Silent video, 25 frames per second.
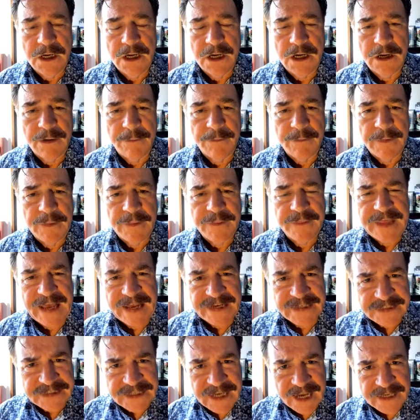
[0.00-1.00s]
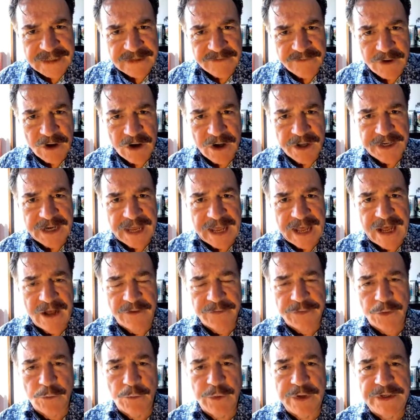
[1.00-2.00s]
That has kind of gone
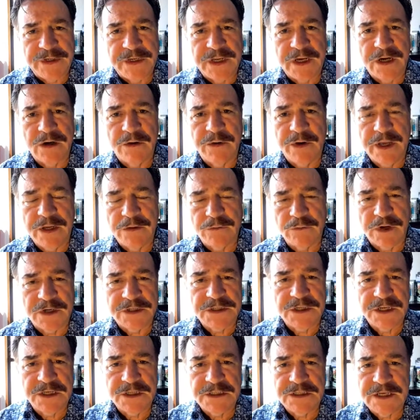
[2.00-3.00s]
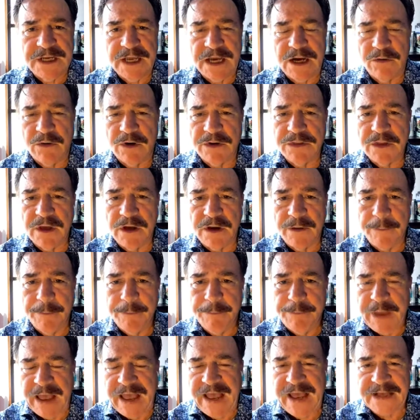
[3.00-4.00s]
out the window, and Russia is now on the
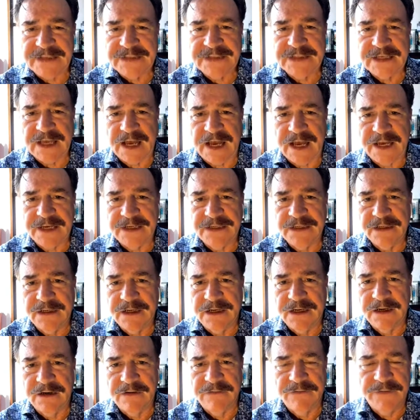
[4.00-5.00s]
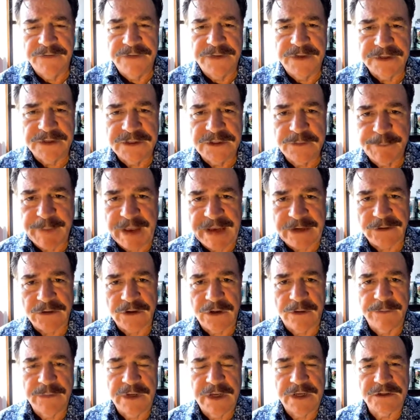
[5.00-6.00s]
bad side of the
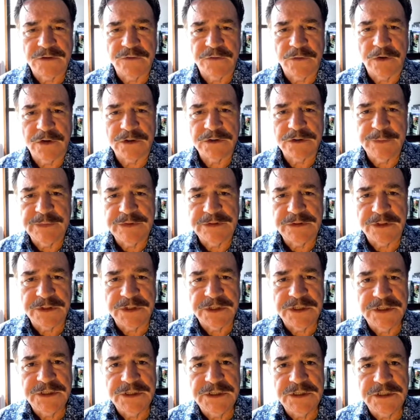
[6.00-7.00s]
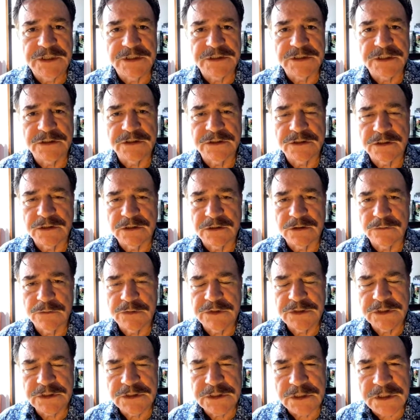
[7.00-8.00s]
spectrum as far as Mr. Kishida is concerned,
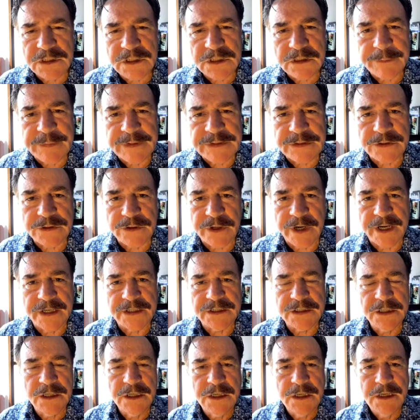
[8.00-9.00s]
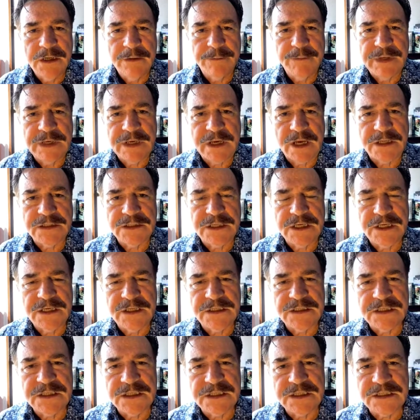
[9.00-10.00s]
which is a little bit strange because
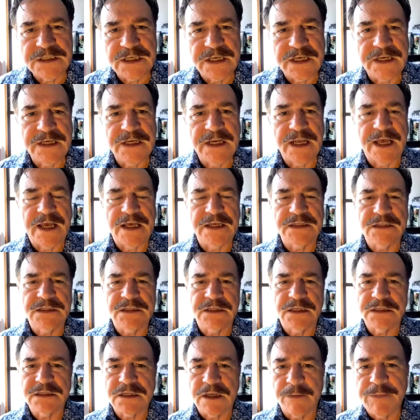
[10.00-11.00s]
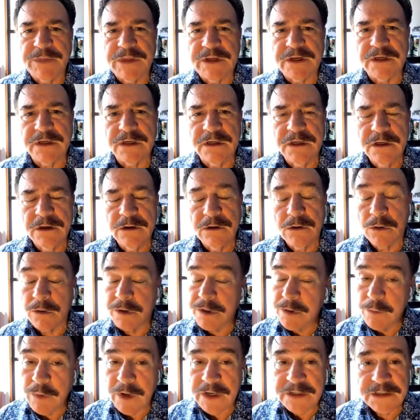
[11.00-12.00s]
he's seen as something, or
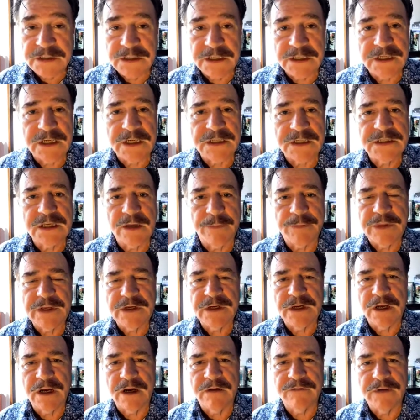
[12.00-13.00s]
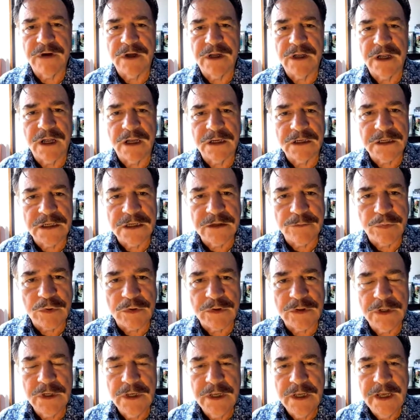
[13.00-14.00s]
he was seen as something of a
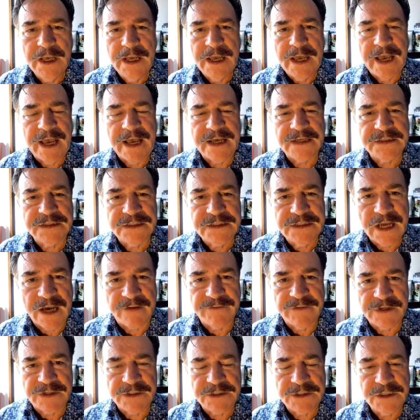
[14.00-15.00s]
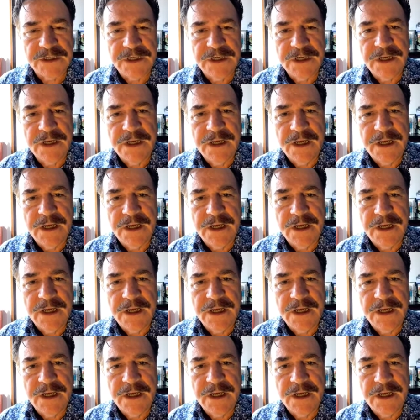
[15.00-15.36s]
liberal, as dovish.